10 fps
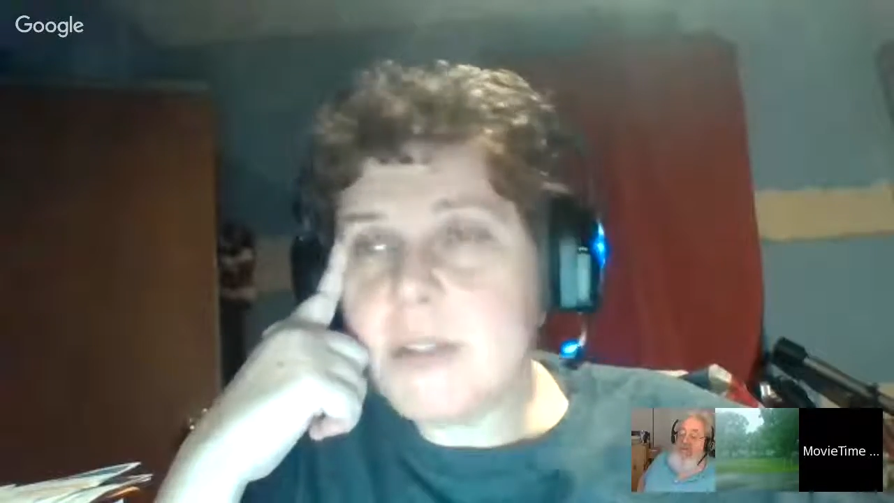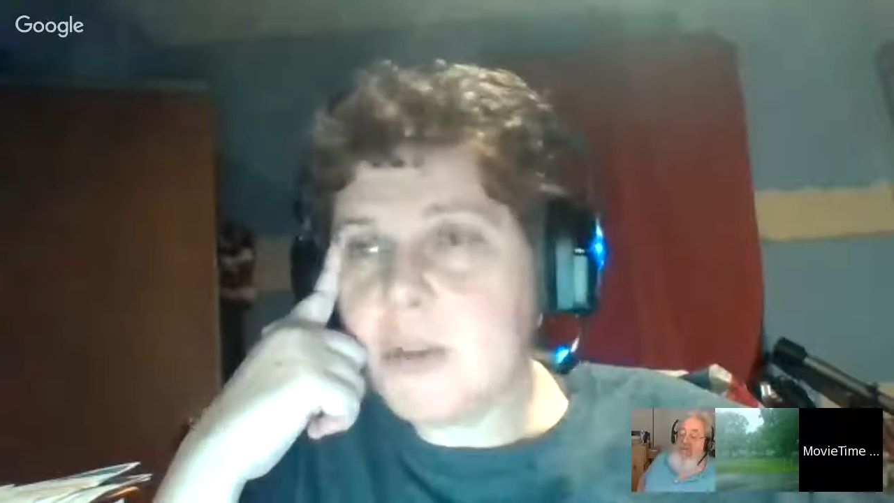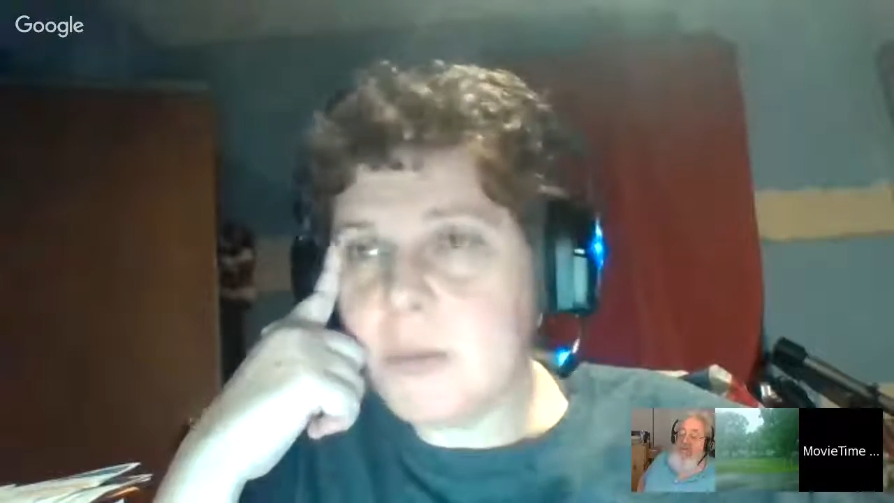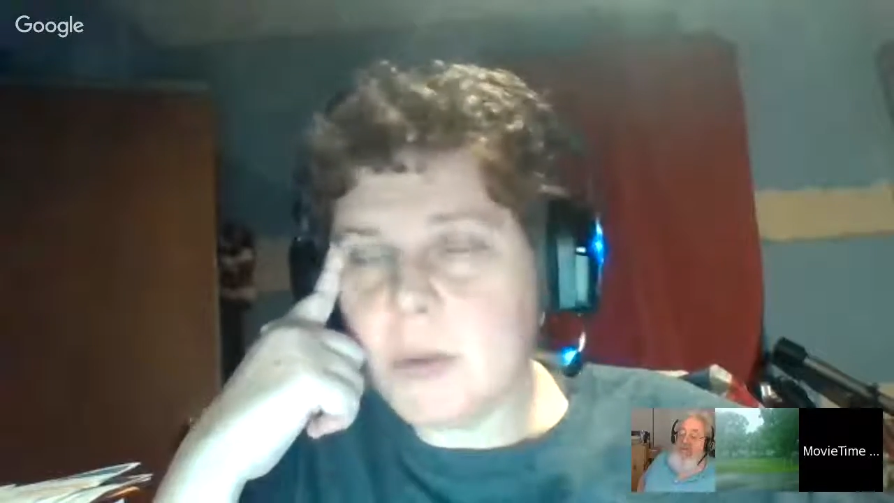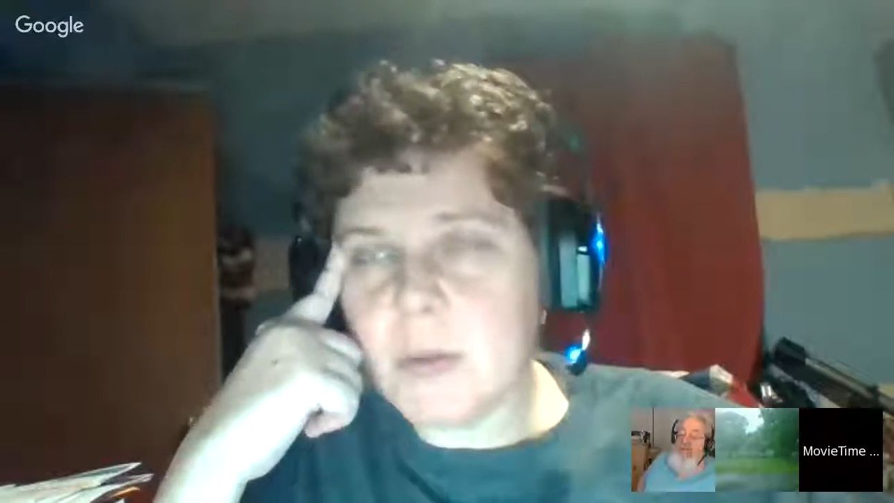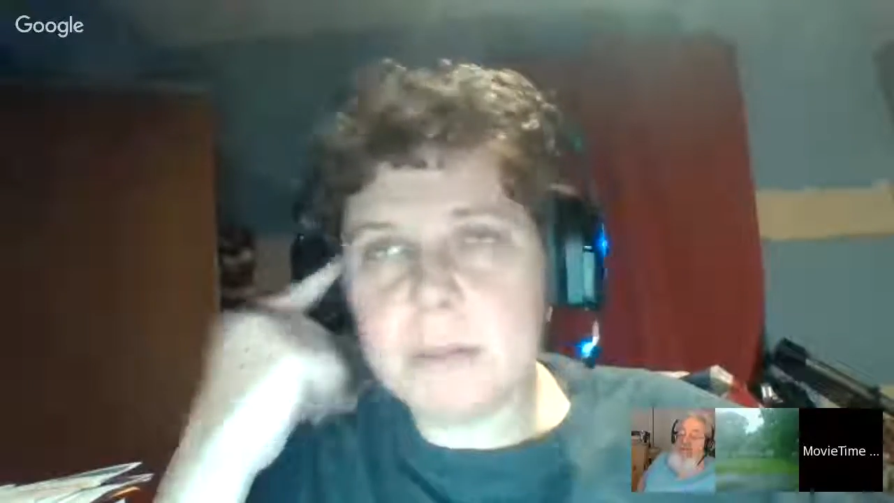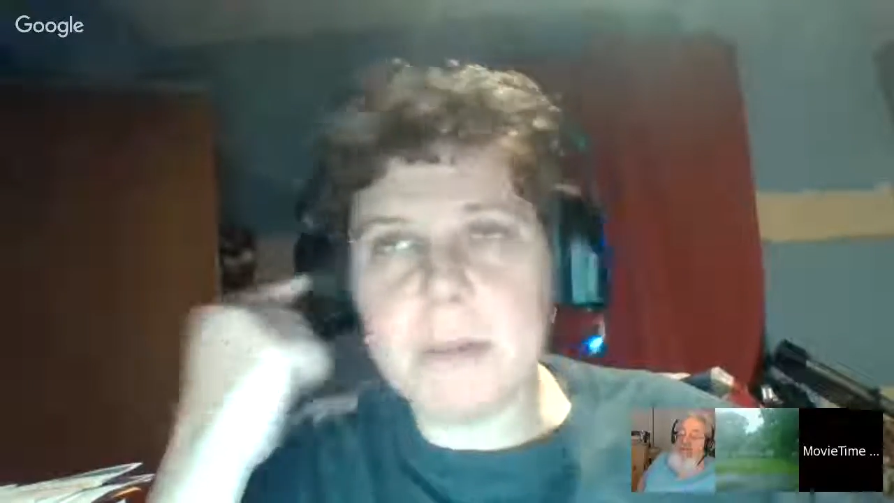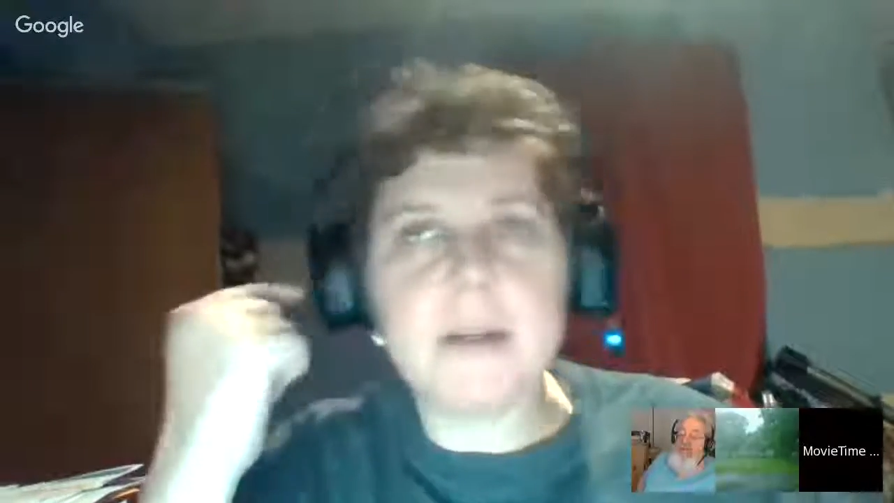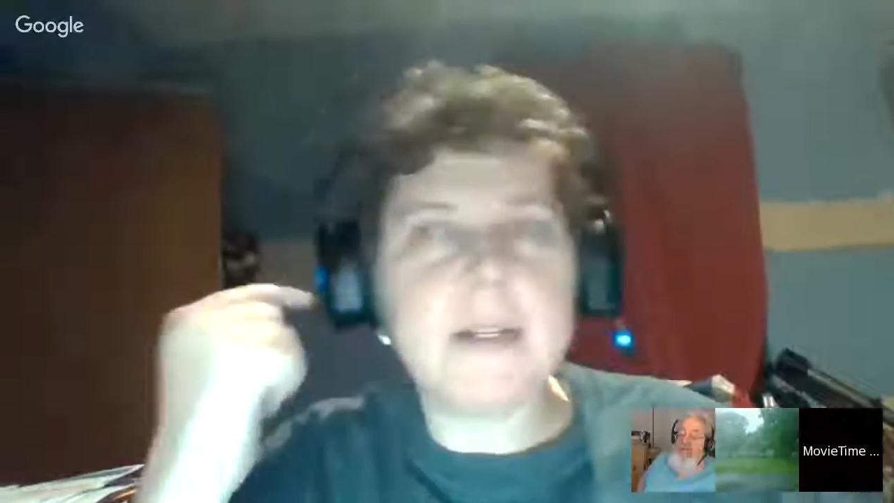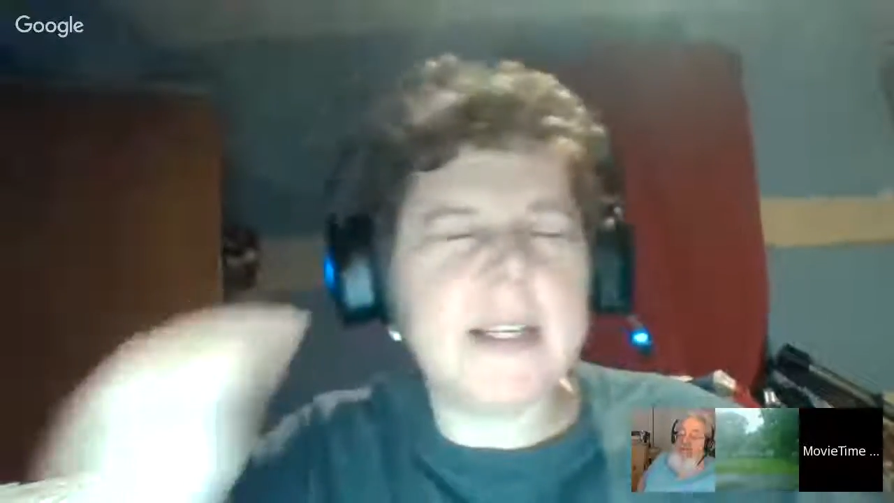towards bonding